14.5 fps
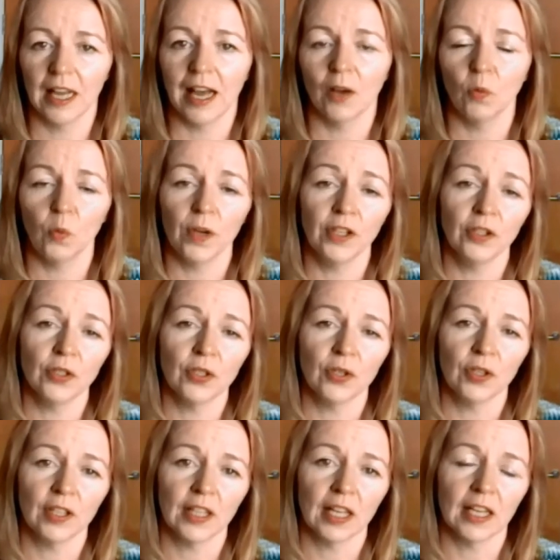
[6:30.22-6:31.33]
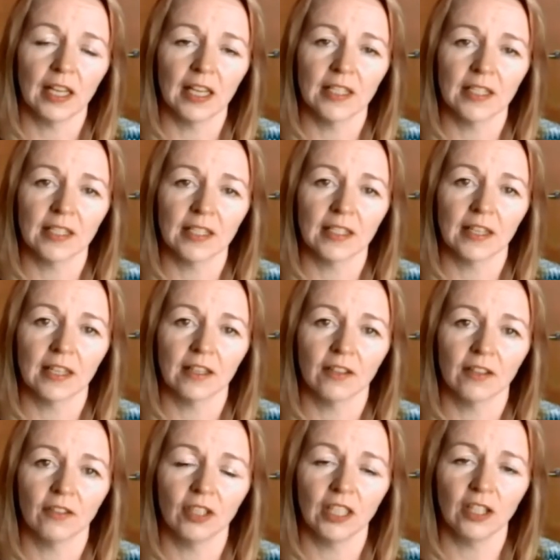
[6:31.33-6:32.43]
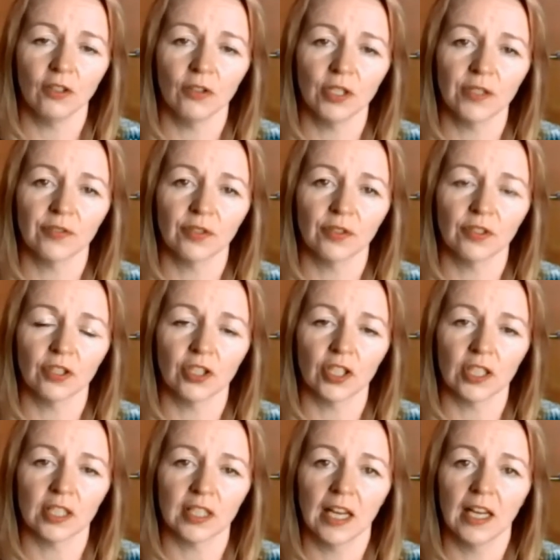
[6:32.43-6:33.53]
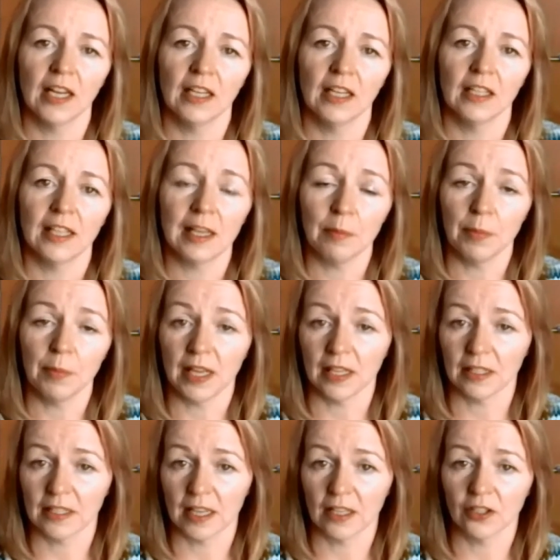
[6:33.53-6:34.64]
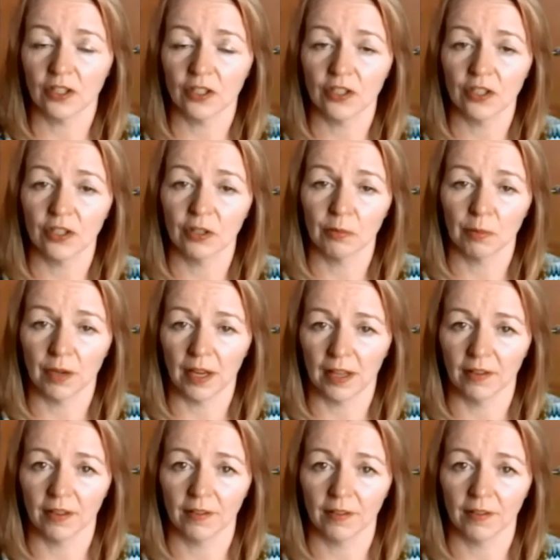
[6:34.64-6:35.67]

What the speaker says: And when you're doing that, it's really useful to just keep paying attention to your breath.